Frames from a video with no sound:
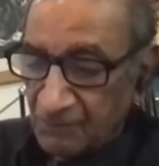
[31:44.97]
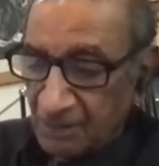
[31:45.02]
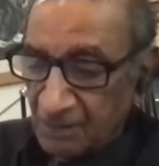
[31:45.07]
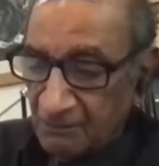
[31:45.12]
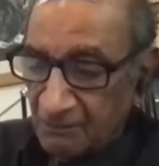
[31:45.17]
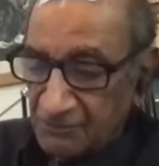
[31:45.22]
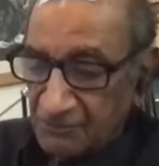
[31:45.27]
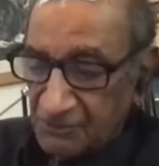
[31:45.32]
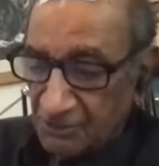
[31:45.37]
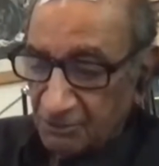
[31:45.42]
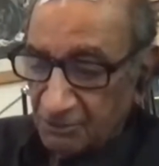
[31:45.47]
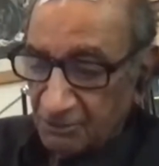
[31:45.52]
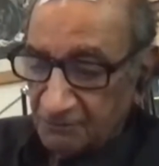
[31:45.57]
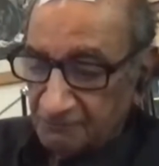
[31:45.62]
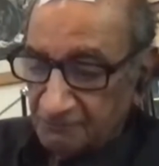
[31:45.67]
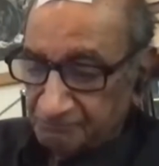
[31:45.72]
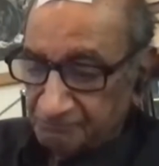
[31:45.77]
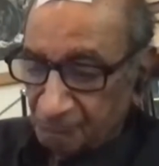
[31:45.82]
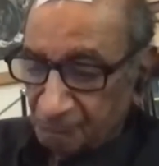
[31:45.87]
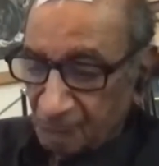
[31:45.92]
So
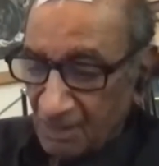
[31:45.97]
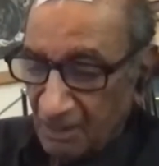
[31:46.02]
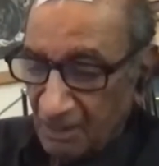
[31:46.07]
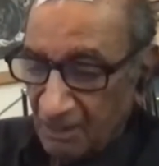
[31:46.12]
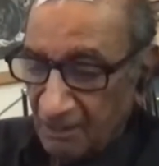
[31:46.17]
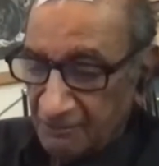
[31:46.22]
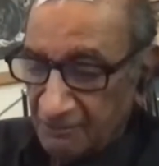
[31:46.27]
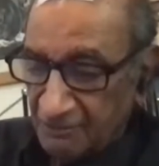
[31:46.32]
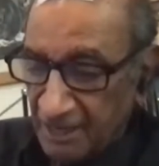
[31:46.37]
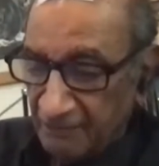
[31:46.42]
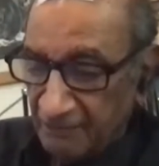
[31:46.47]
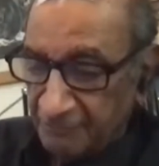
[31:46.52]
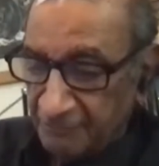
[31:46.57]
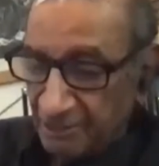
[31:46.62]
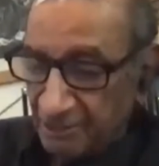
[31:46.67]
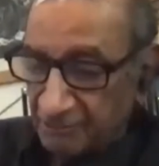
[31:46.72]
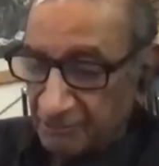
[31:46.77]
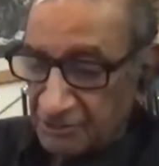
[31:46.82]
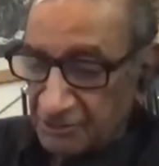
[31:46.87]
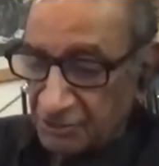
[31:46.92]
have we got
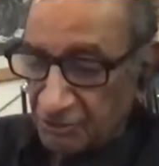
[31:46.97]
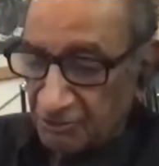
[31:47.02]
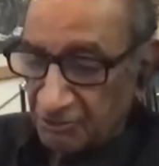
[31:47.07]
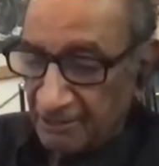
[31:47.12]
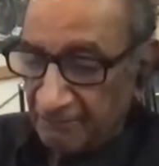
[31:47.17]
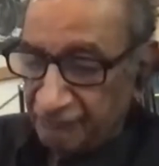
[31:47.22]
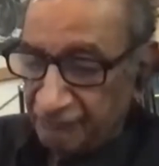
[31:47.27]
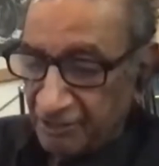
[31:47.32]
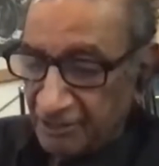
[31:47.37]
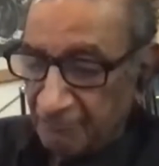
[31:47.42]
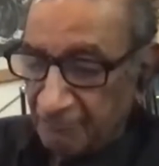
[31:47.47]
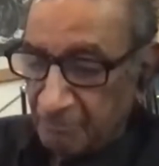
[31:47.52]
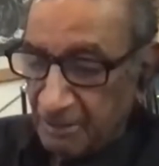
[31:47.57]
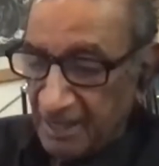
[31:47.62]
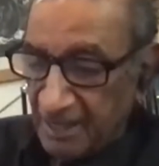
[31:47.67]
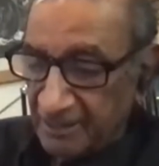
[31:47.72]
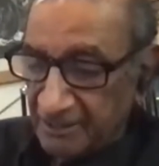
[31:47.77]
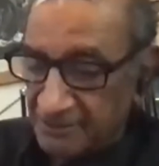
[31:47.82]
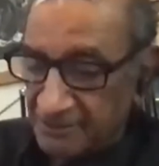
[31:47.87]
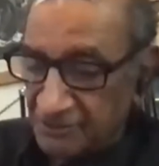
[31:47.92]
the geographical
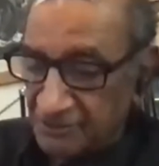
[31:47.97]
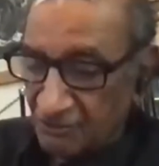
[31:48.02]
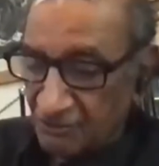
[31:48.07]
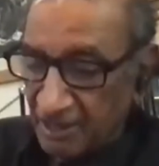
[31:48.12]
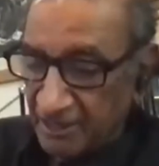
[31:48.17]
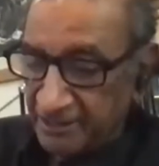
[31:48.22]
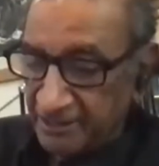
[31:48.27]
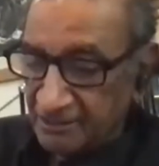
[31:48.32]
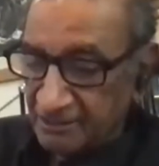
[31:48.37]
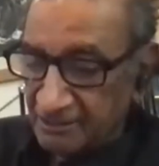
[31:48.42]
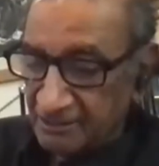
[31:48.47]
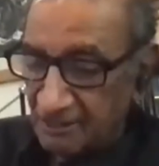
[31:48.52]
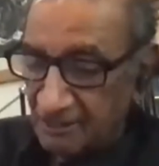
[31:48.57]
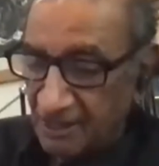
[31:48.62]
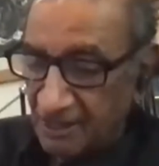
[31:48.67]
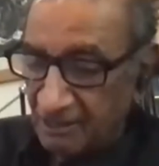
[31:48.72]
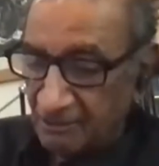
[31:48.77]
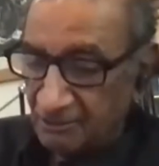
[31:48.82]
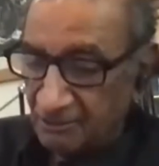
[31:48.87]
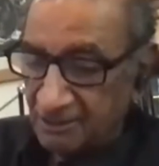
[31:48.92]
balance right,
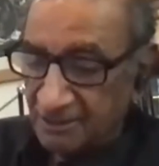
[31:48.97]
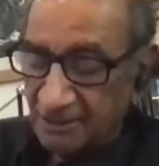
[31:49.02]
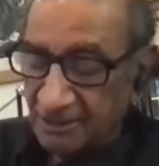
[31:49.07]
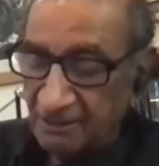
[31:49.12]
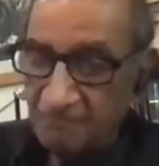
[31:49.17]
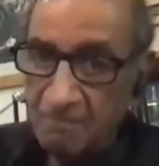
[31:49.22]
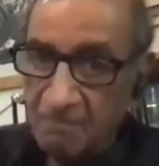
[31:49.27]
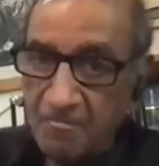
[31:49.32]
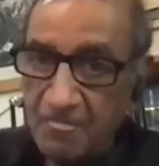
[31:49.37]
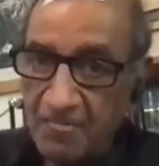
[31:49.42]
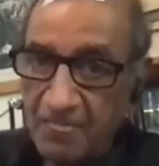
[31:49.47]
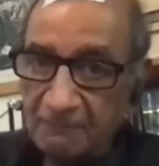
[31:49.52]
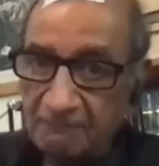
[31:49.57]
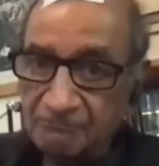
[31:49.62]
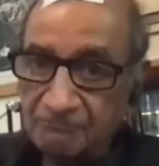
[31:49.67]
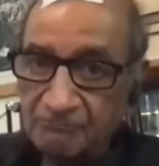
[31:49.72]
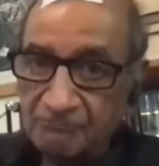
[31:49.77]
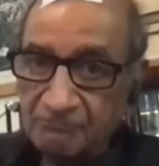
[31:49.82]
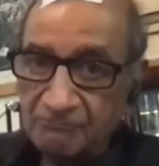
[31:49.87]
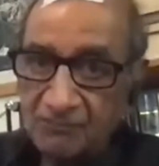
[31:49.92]
Howard?
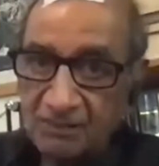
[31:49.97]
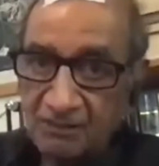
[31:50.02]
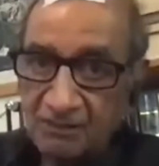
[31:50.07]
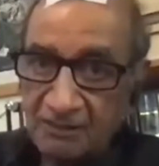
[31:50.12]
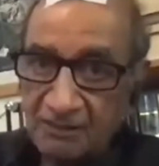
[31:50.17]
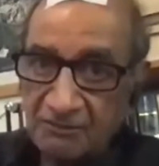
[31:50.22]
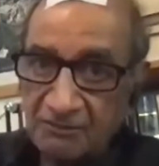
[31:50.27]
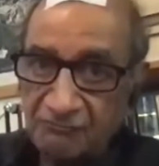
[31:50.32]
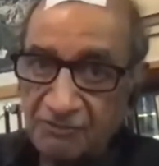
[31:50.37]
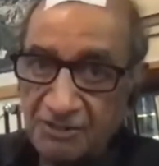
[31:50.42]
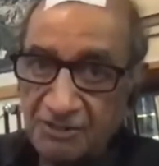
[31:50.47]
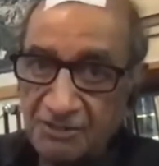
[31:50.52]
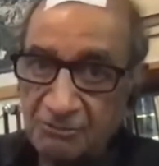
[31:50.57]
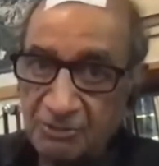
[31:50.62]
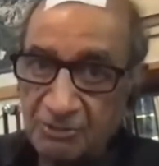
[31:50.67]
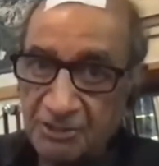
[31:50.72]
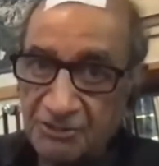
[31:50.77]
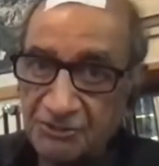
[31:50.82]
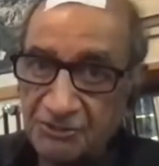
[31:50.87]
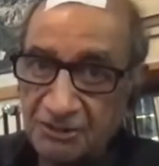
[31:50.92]
That's the first
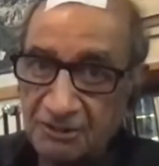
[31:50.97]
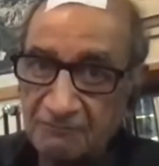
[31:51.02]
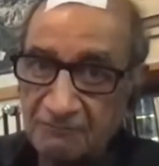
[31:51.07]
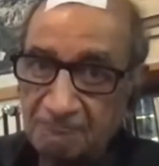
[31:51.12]
question.